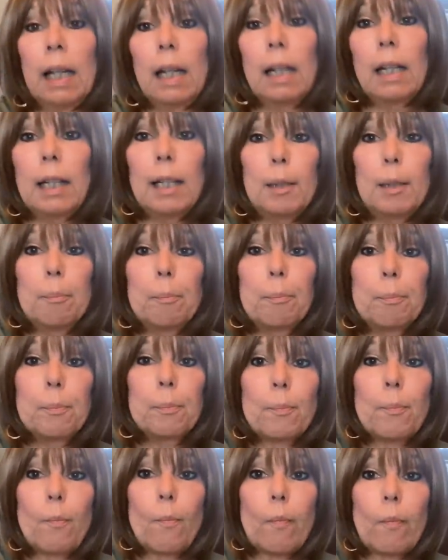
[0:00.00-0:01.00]
Um,
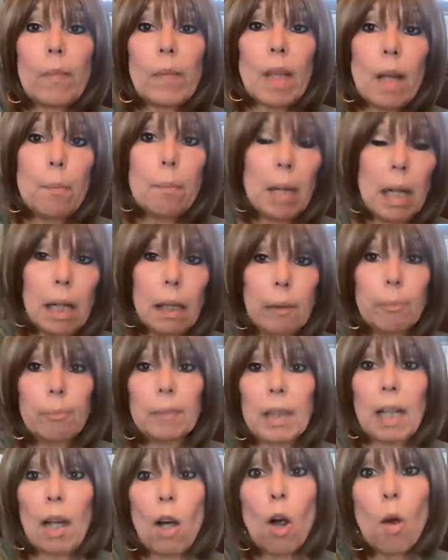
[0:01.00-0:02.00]
but
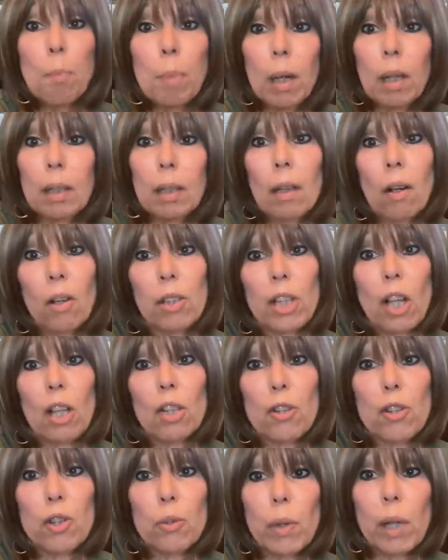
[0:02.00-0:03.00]
I hope all y'all
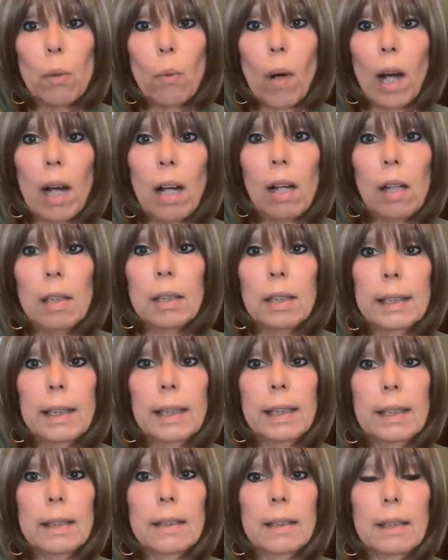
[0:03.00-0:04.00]
are doing well
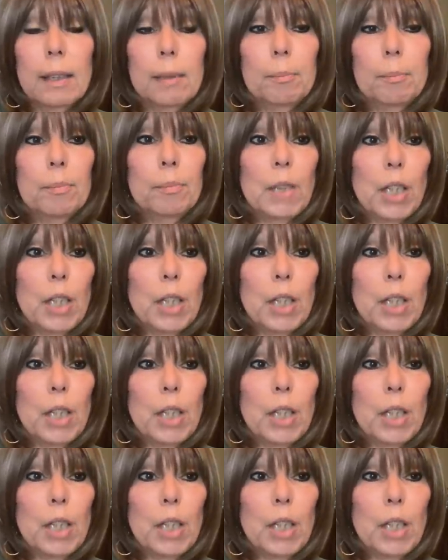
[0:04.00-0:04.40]
and um,